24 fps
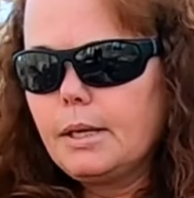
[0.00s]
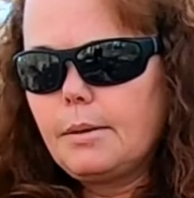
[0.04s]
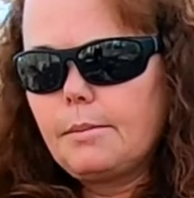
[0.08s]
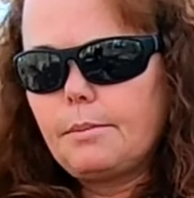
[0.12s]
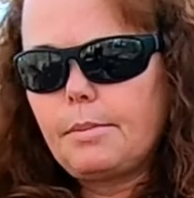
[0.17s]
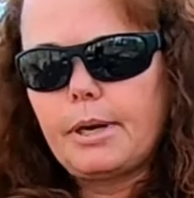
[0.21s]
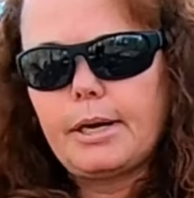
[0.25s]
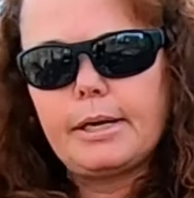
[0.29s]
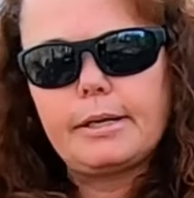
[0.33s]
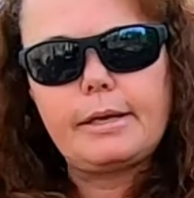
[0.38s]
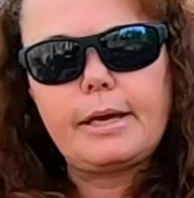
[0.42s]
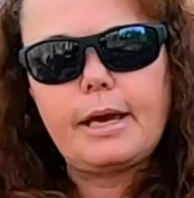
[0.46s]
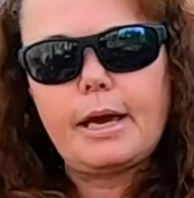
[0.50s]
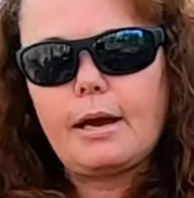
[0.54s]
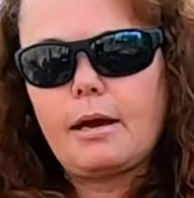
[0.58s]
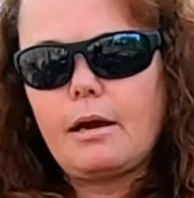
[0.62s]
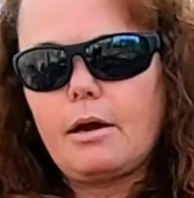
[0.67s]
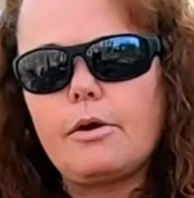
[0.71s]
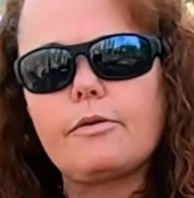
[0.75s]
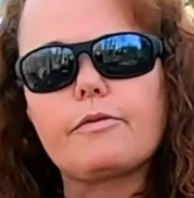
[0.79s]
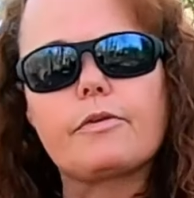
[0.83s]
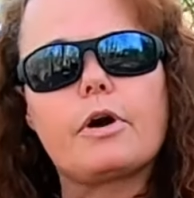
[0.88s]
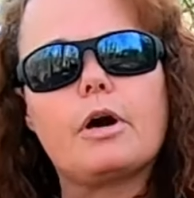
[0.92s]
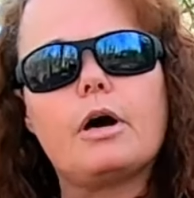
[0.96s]
But yeah,
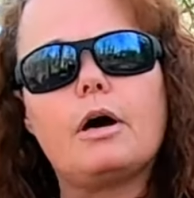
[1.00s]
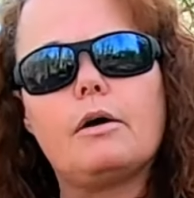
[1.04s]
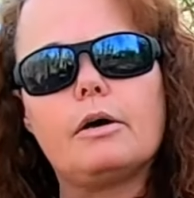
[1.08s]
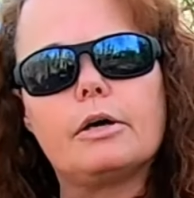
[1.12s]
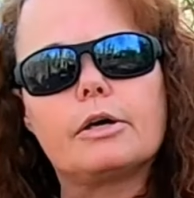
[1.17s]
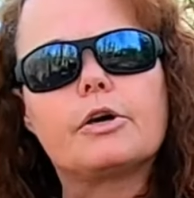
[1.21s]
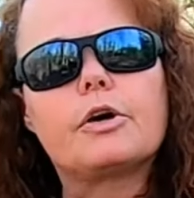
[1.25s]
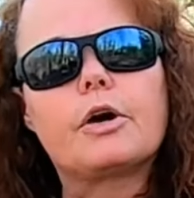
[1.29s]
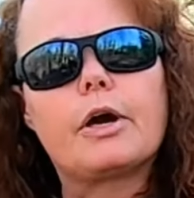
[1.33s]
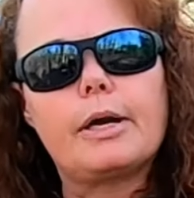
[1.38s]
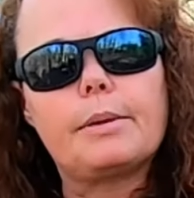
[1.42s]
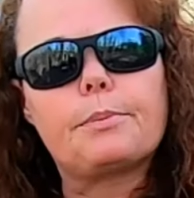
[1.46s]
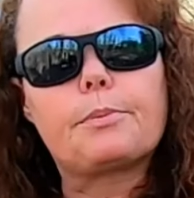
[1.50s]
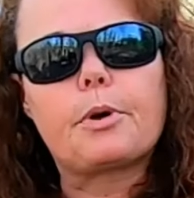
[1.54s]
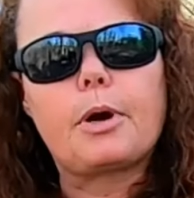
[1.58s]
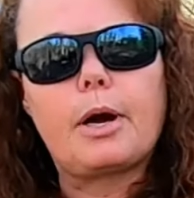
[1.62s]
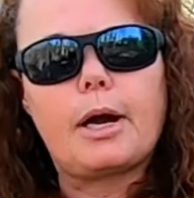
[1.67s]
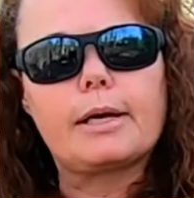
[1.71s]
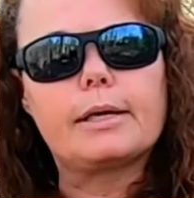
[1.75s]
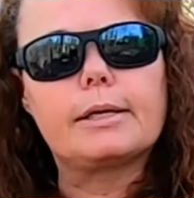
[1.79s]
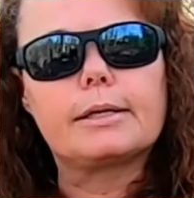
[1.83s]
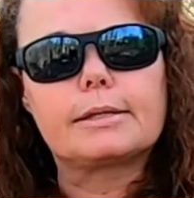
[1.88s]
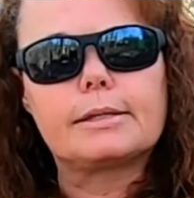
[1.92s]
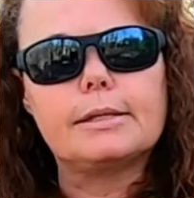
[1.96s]
overall a great
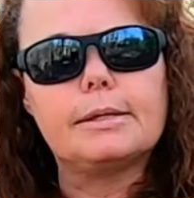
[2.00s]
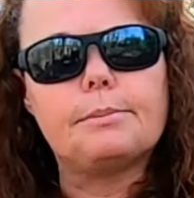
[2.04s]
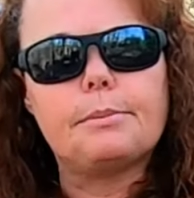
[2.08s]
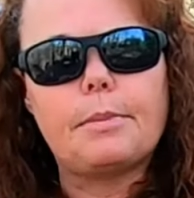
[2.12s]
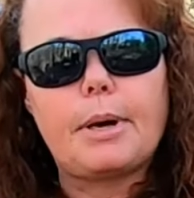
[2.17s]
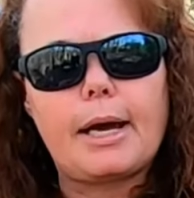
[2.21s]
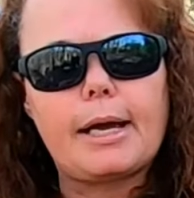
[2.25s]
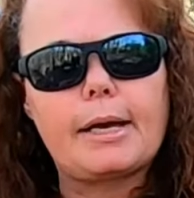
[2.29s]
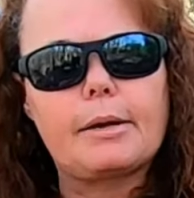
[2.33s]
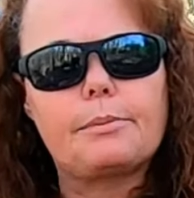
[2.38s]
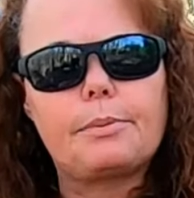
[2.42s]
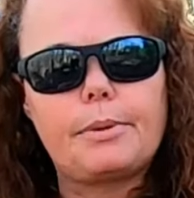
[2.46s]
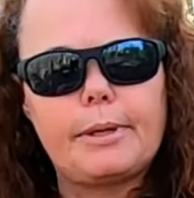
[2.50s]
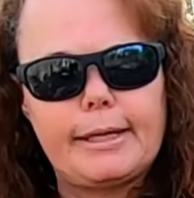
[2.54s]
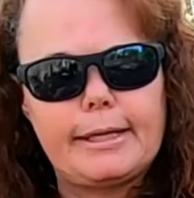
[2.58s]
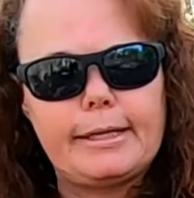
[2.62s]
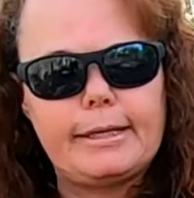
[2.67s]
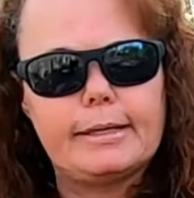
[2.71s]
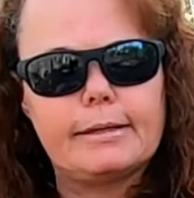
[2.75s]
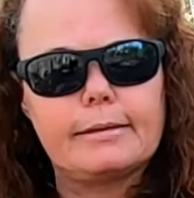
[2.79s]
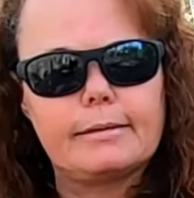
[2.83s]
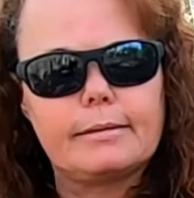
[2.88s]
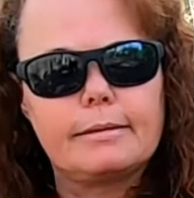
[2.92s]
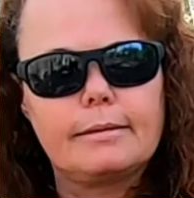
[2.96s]
product in my
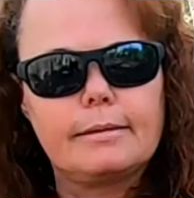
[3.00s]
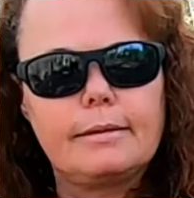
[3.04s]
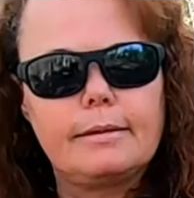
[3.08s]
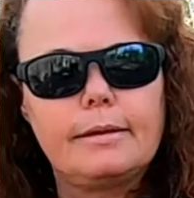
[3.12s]
opinion.